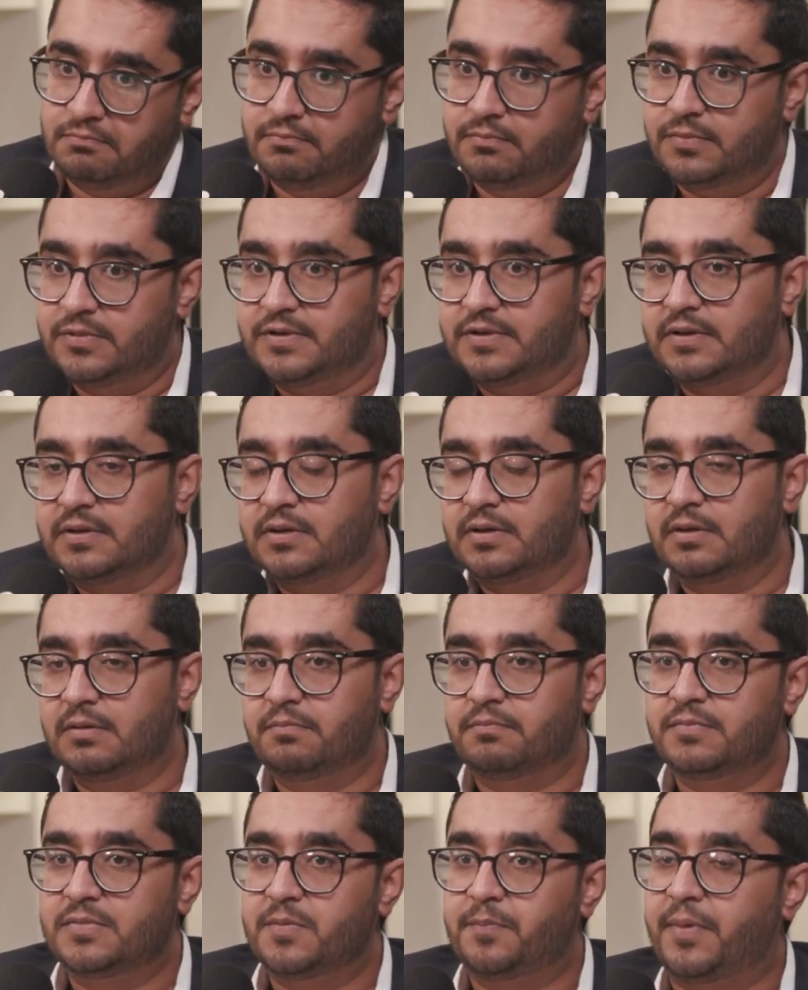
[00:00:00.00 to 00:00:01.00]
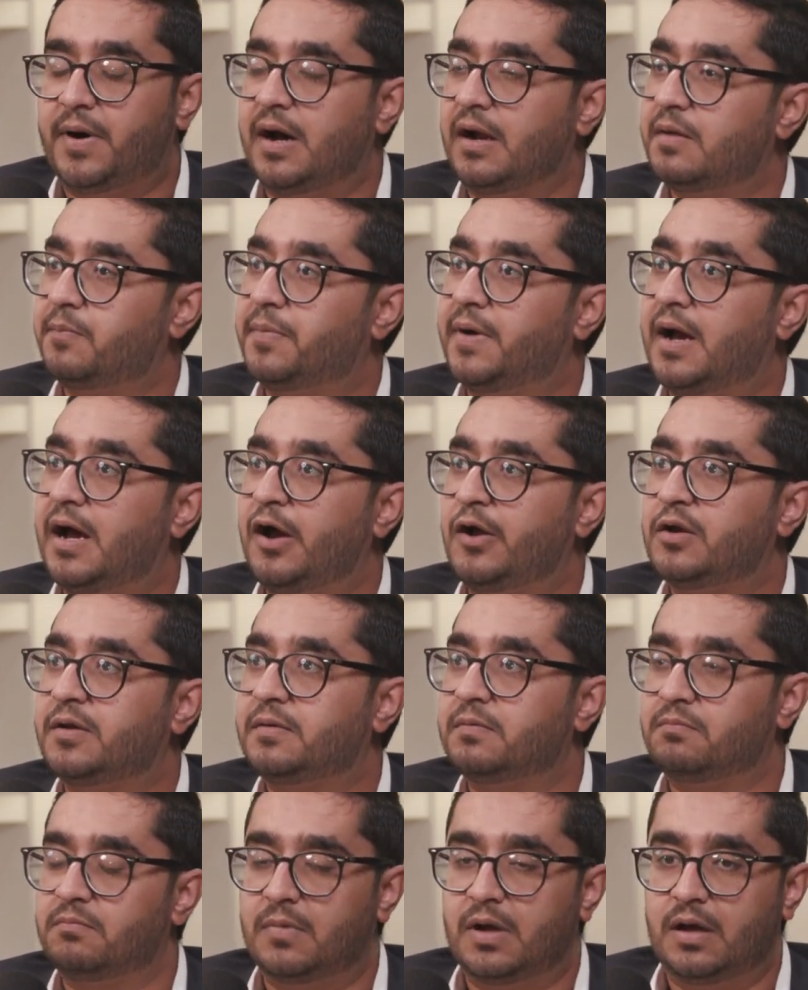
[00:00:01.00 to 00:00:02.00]
The part
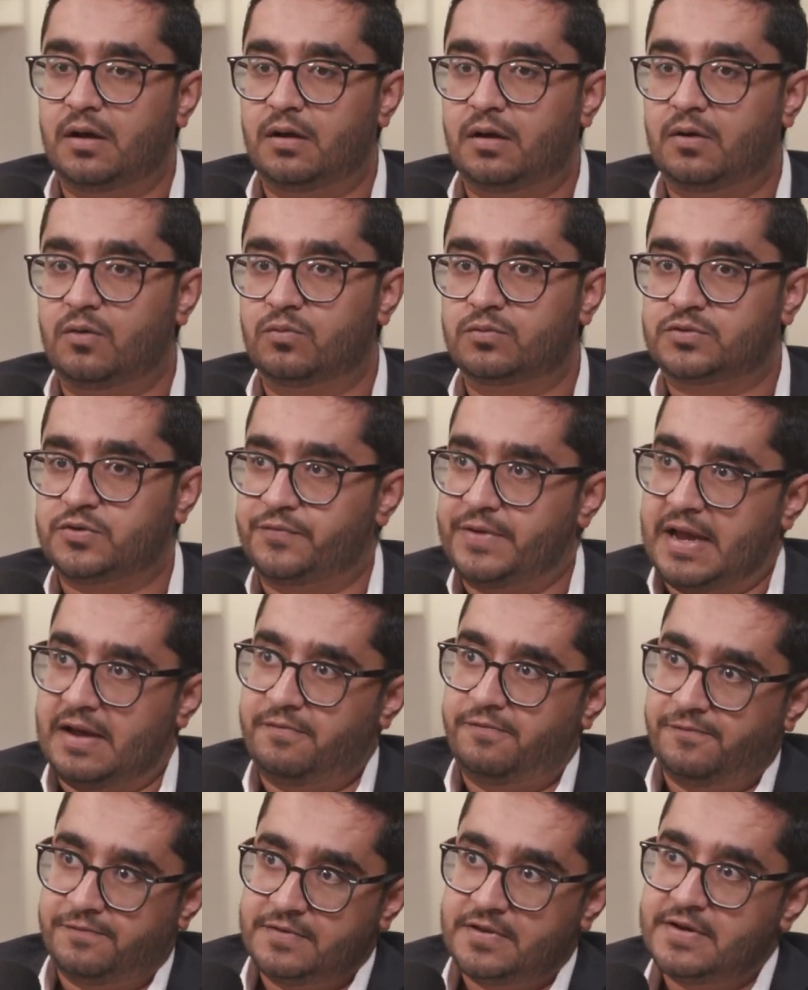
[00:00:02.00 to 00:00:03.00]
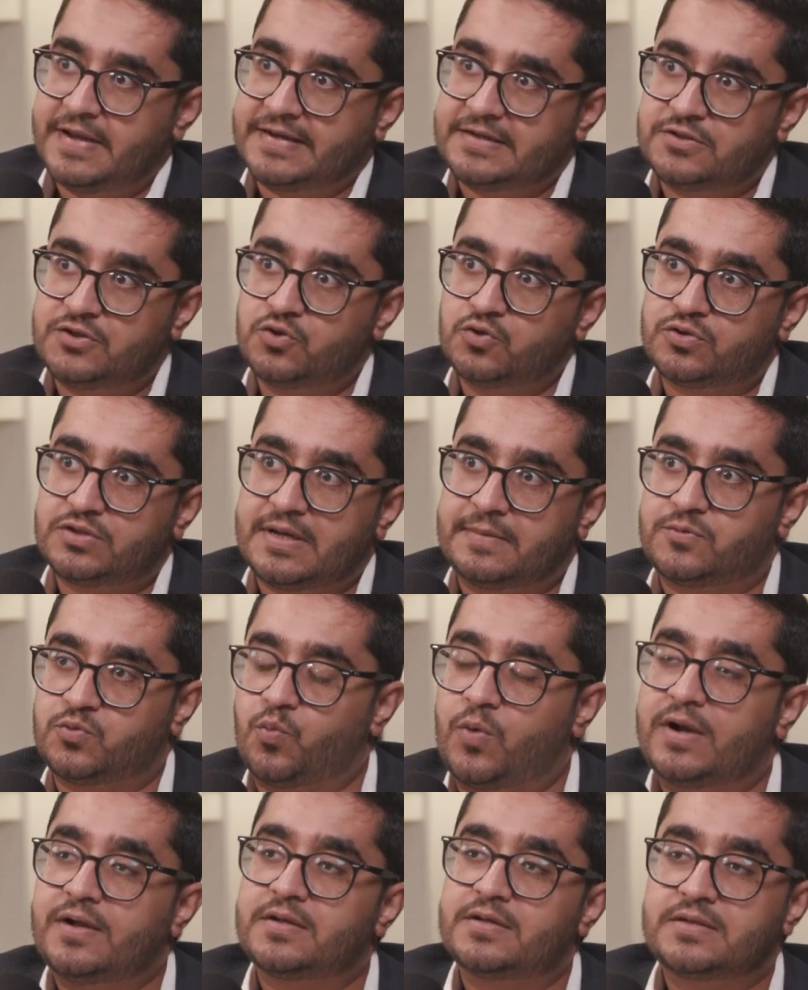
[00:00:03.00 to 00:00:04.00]
about, so we have the next two steps.
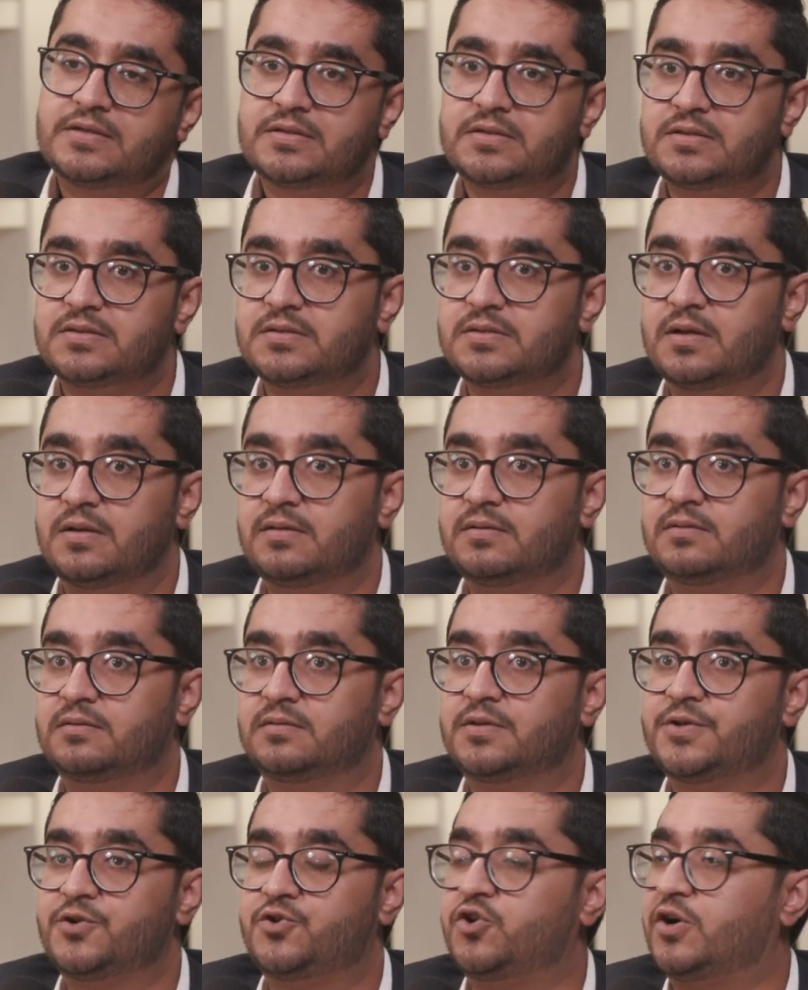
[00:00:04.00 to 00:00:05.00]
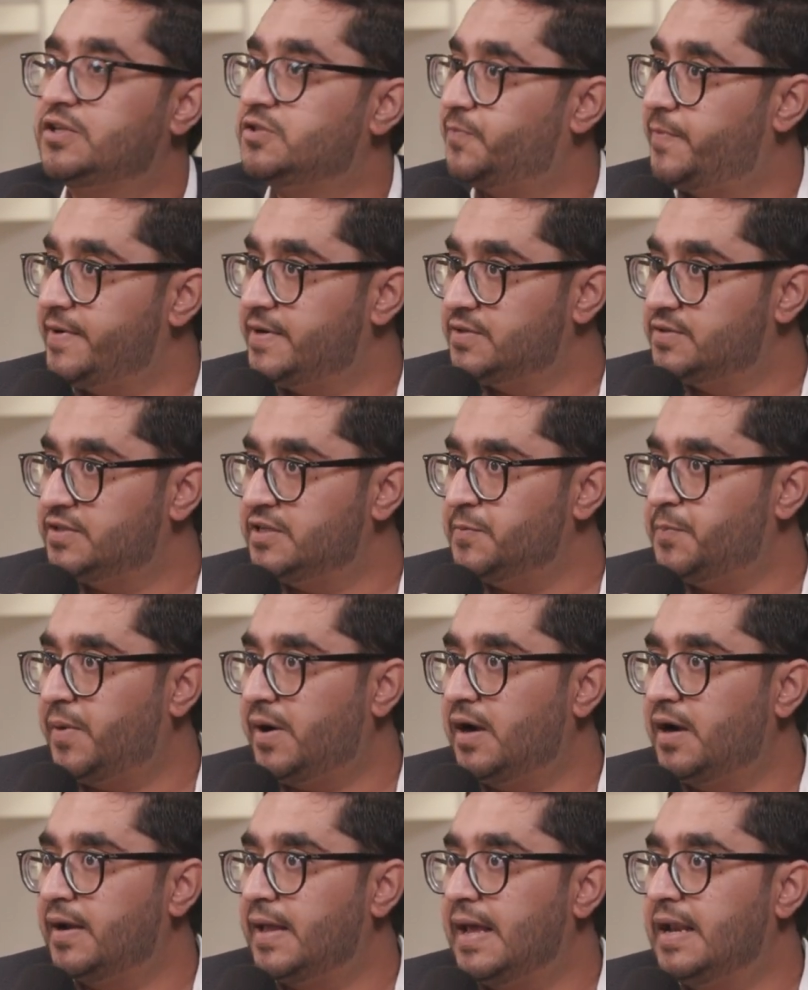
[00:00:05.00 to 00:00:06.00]
One is the transparency
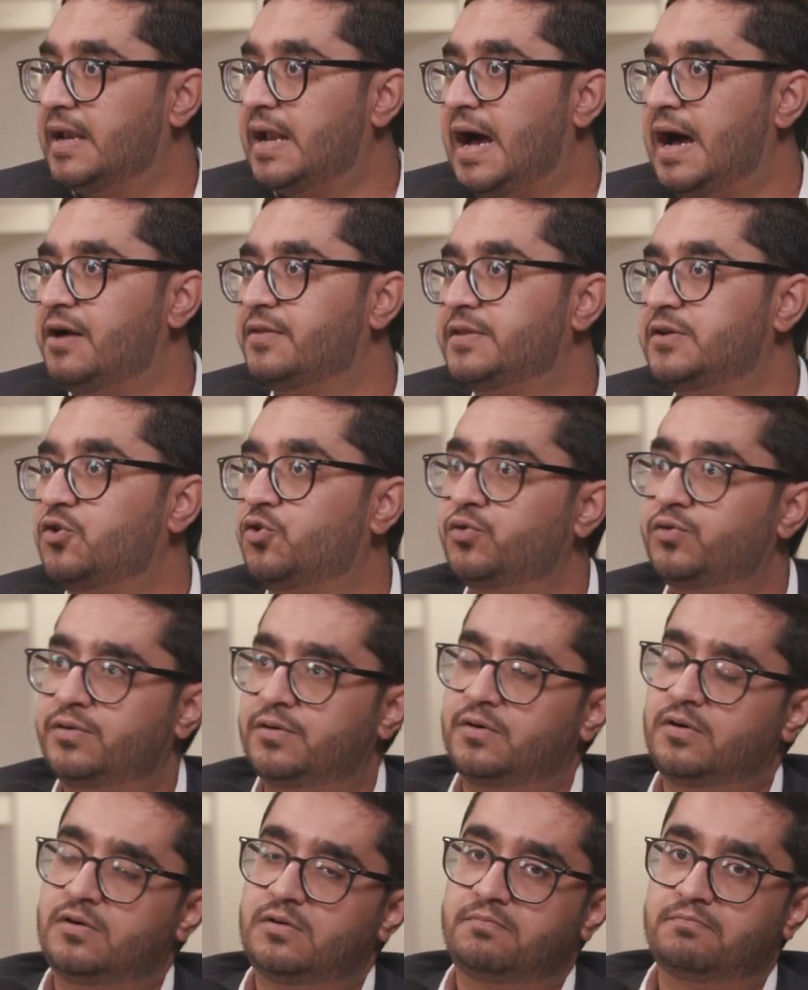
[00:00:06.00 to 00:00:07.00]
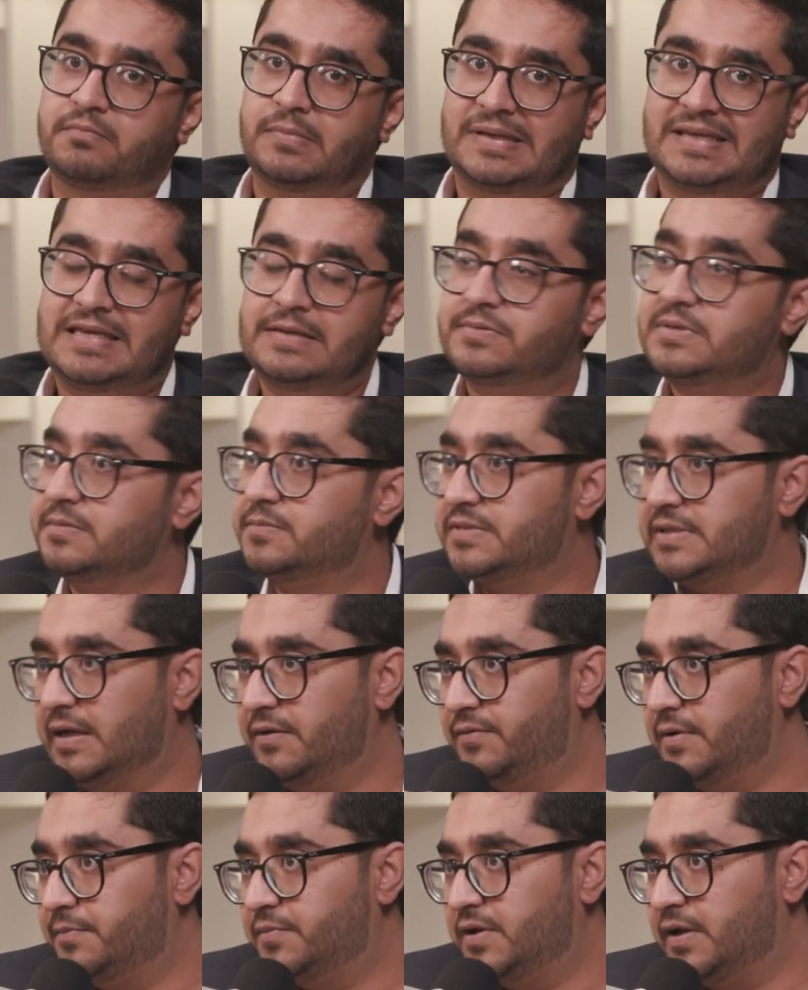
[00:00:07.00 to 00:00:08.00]
part and how the owner keeps
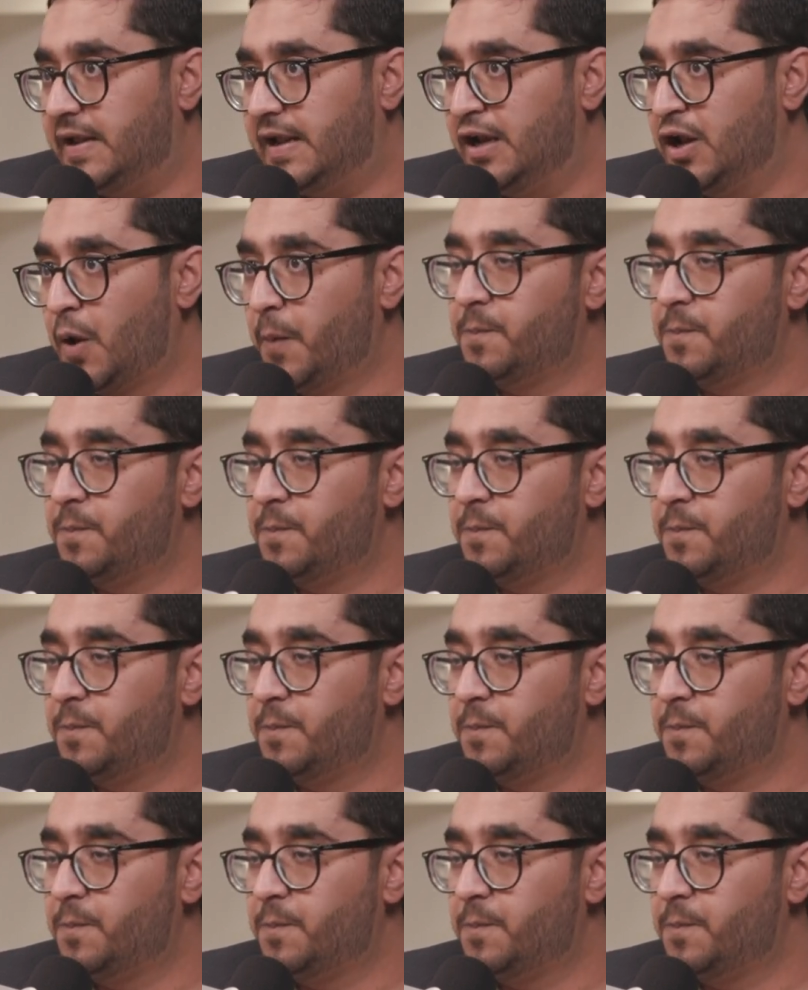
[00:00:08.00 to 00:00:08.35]
himself up to date.